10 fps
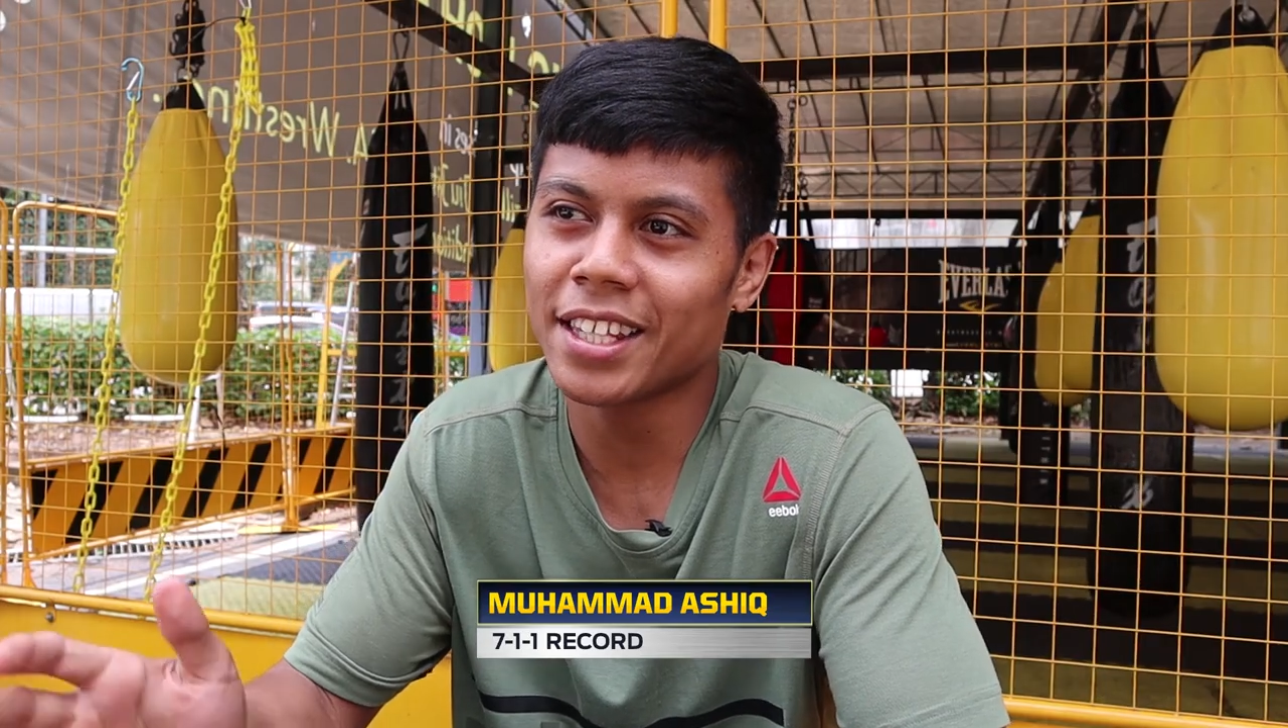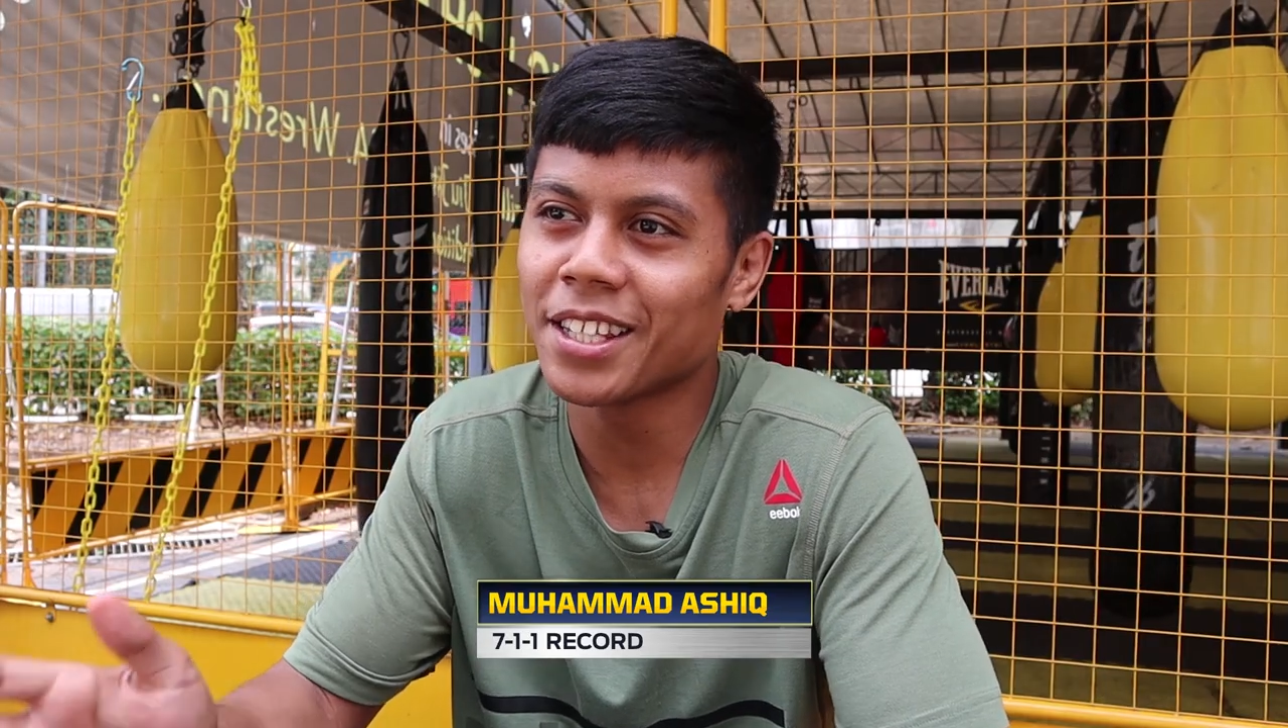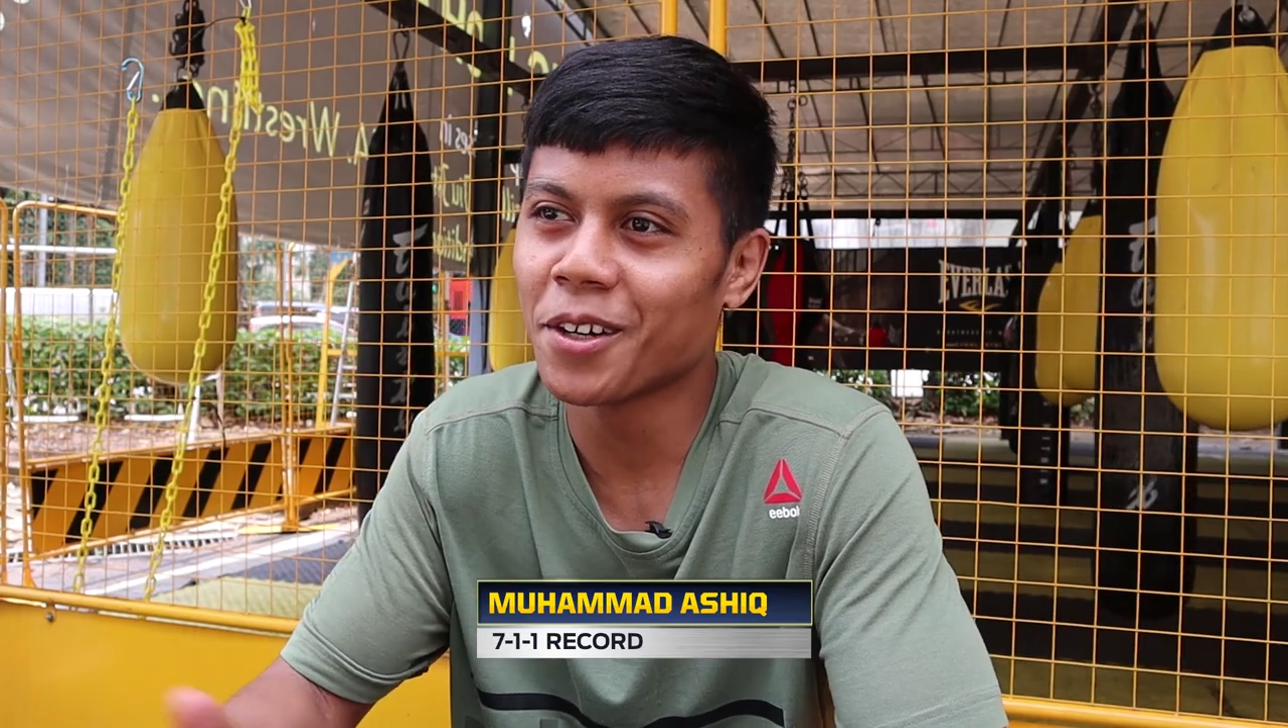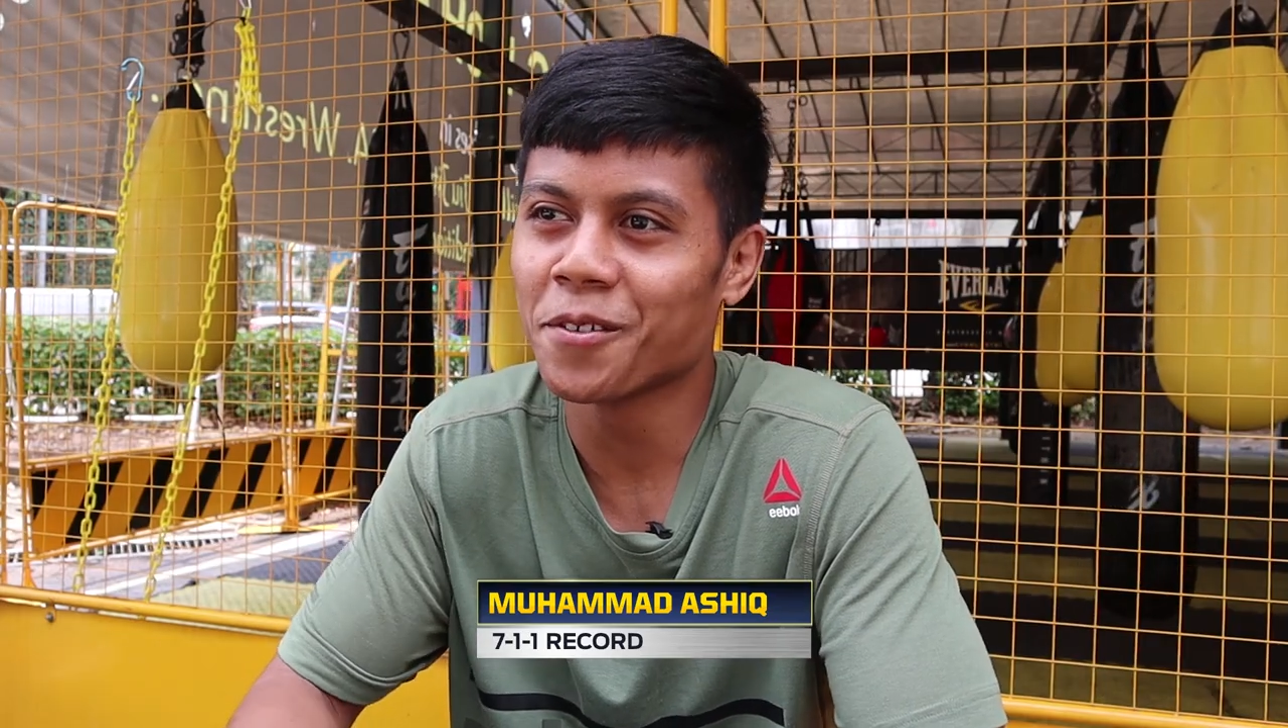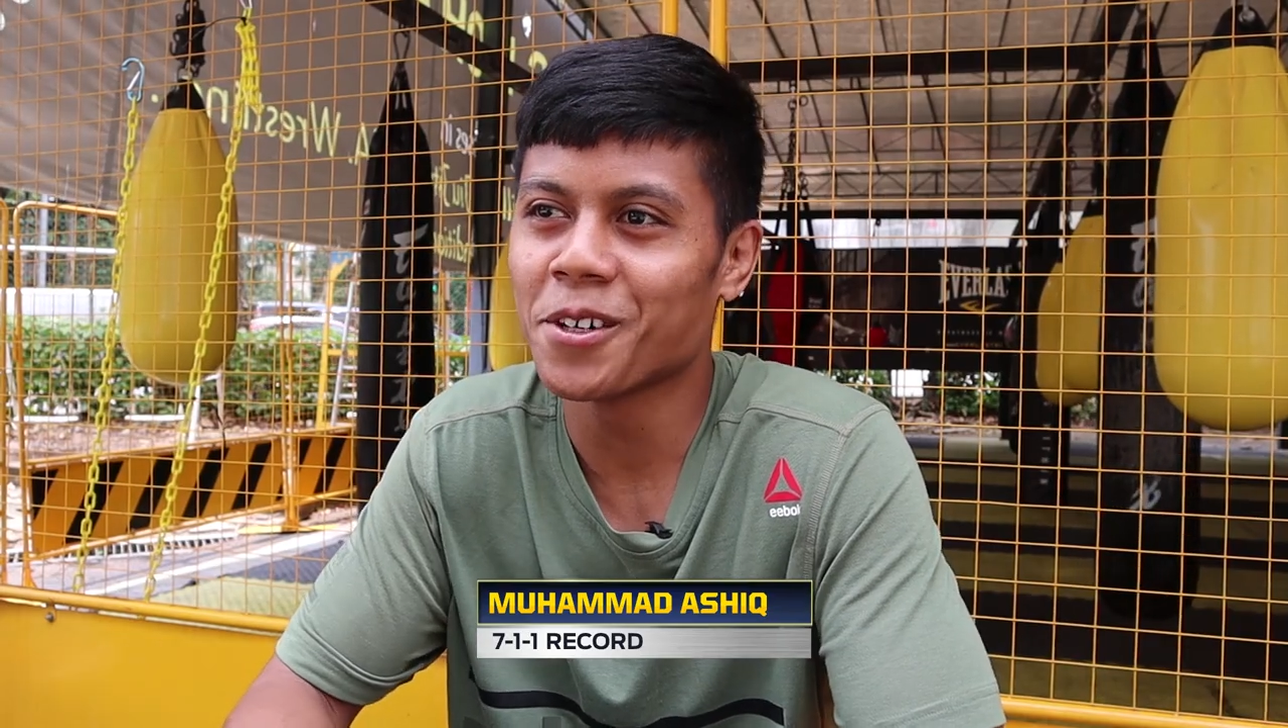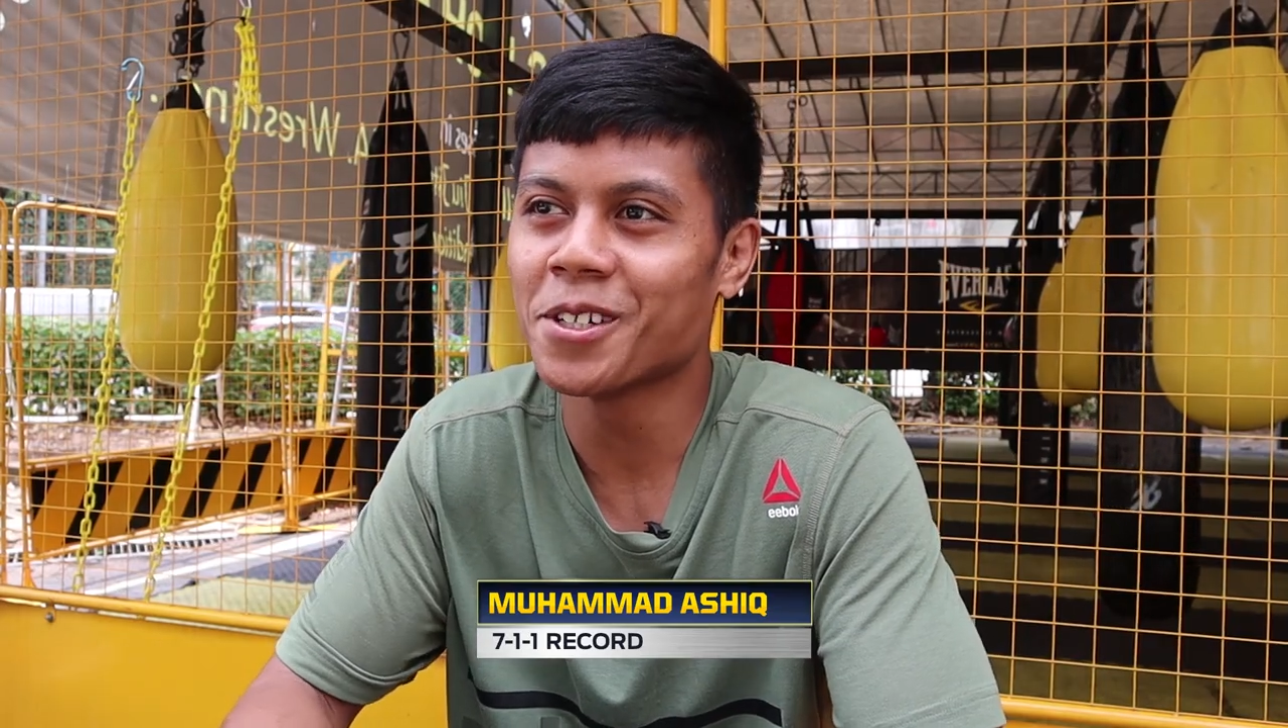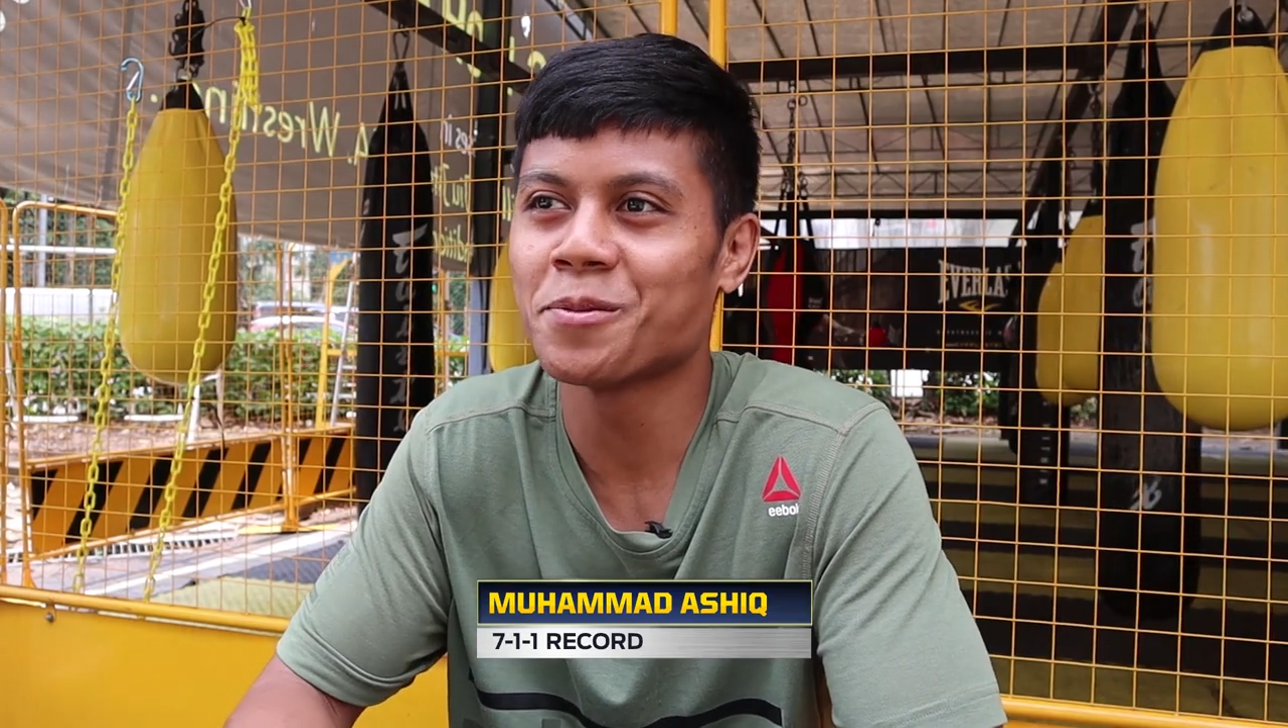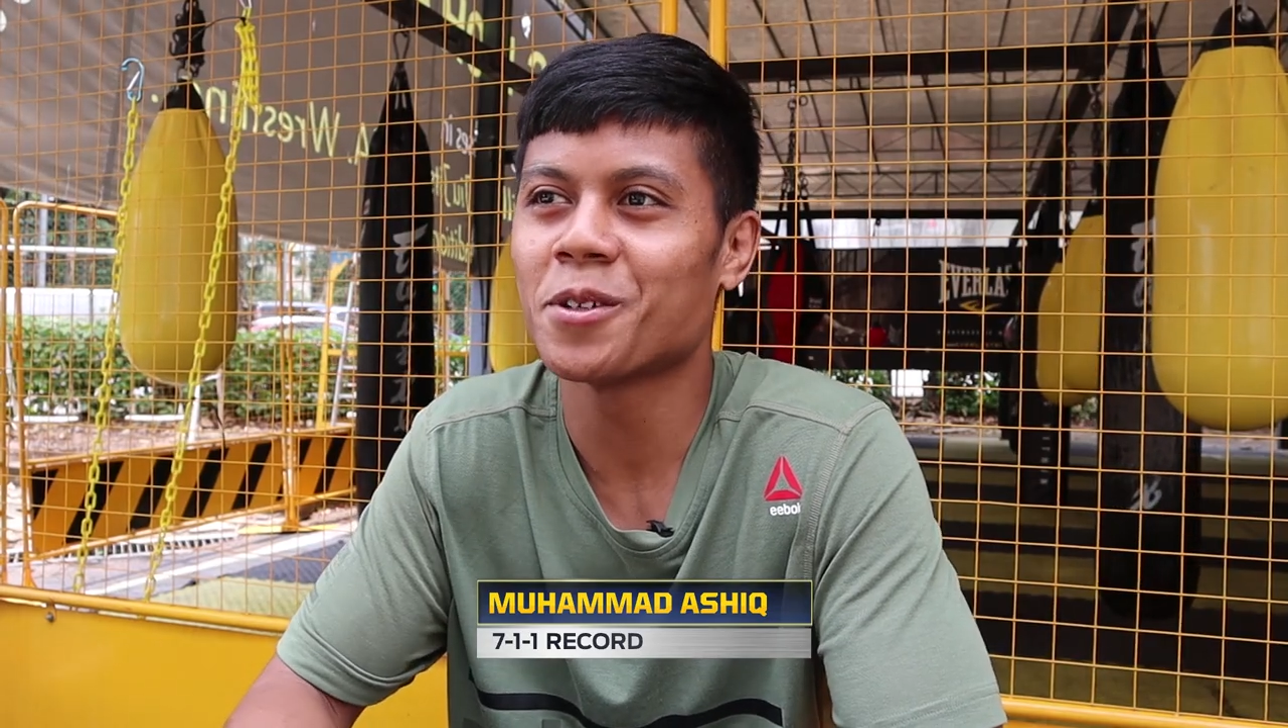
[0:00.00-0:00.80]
title, of course,